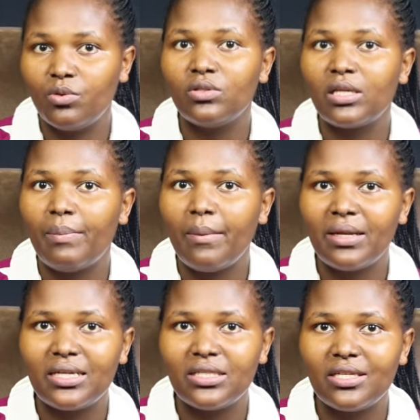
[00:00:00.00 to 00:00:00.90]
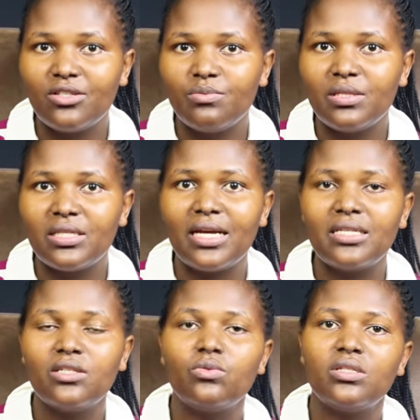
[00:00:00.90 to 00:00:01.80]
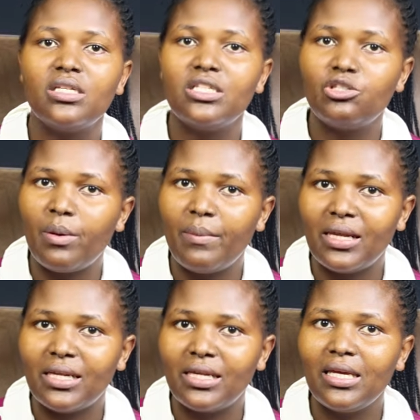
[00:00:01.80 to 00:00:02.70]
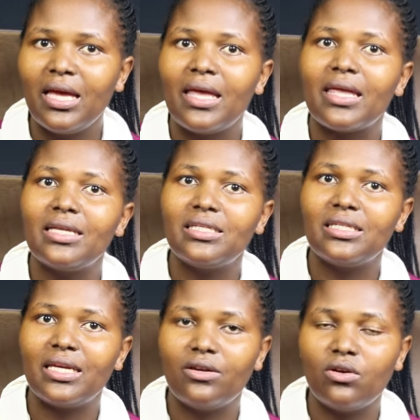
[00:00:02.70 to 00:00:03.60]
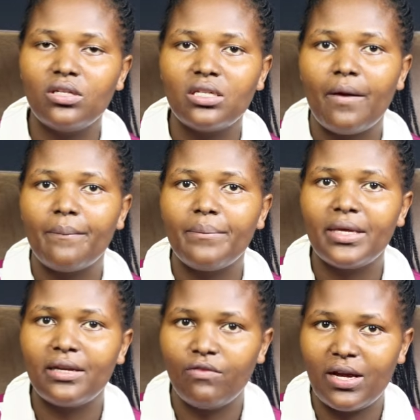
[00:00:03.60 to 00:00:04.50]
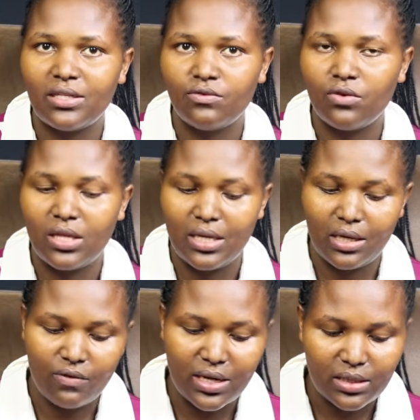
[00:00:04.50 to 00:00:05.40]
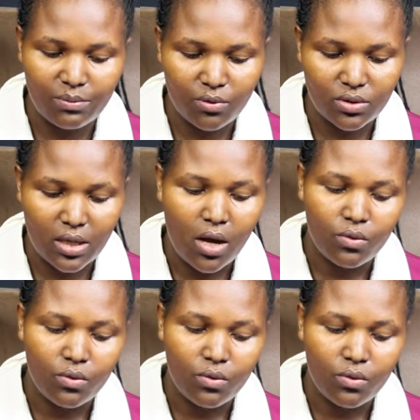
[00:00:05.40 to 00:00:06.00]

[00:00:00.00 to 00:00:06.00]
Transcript: because a permanent change means that it was changed permanently and it cannot be reversed for the irreversibles,